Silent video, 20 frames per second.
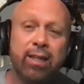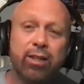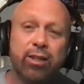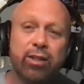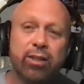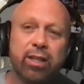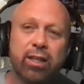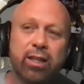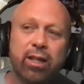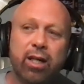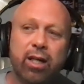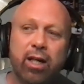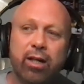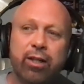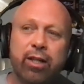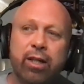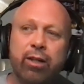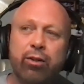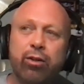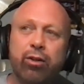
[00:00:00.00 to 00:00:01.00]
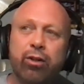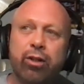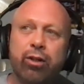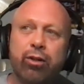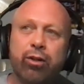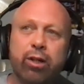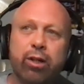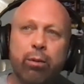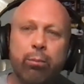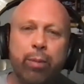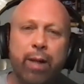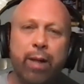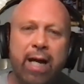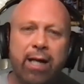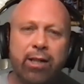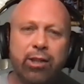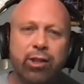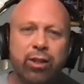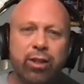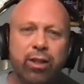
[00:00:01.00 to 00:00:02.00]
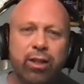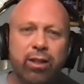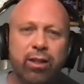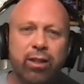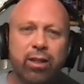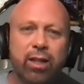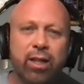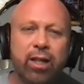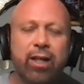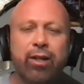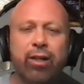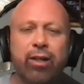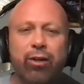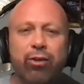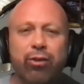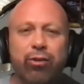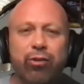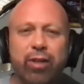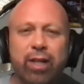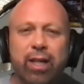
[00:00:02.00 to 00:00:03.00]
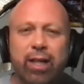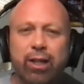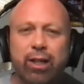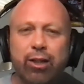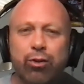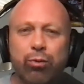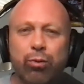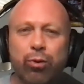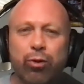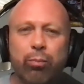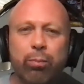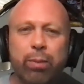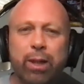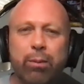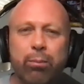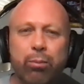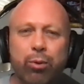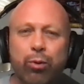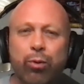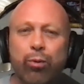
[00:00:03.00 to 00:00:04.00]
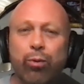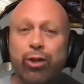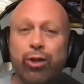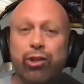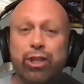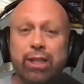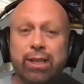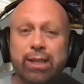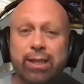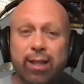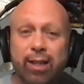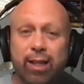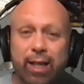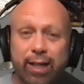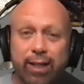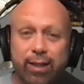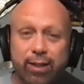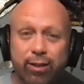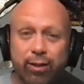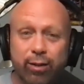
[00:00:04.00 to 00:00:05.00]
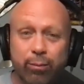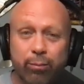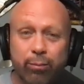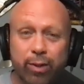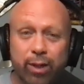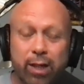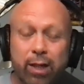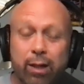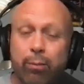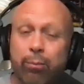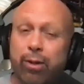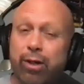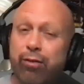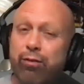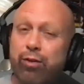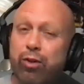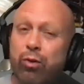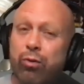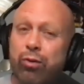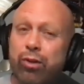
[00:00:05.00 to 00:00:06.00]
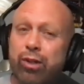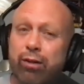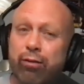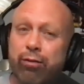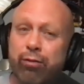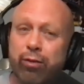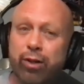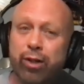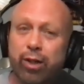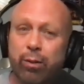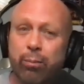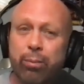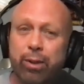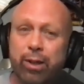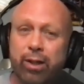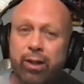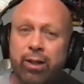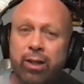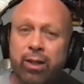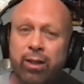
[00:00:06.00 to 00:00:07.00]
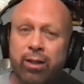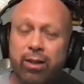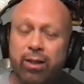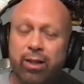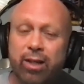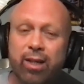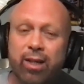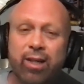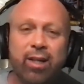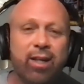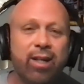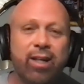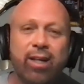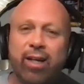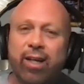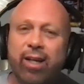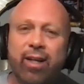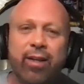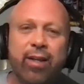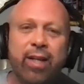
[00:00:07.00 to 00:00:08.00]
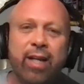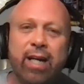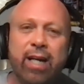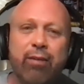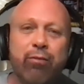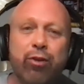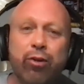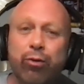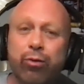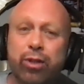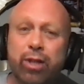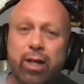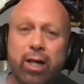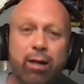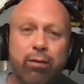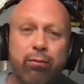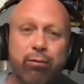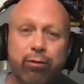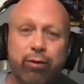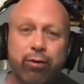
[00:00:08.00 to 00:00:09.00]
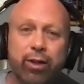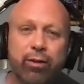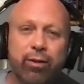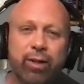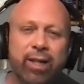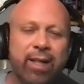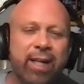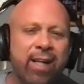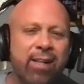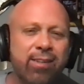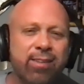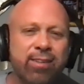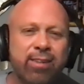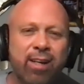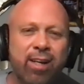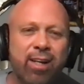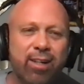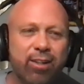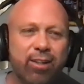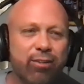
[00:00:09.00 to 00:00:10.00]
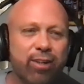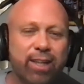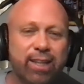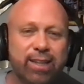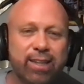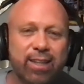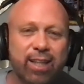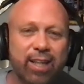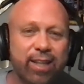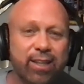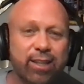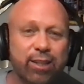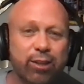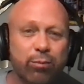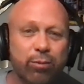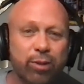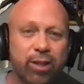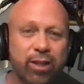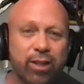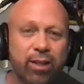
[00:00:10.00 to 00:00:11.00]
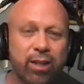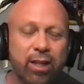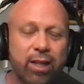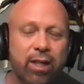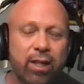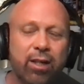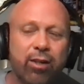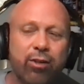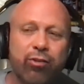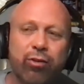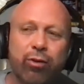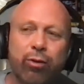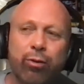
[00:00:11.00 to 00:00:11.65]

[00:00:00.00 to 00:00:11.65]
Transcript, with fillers: is they they're compassionate and understanding towards people who are just like them. But if you mm-hmm. differ in opinion, they have no time for you. And that's not Christ like to me. So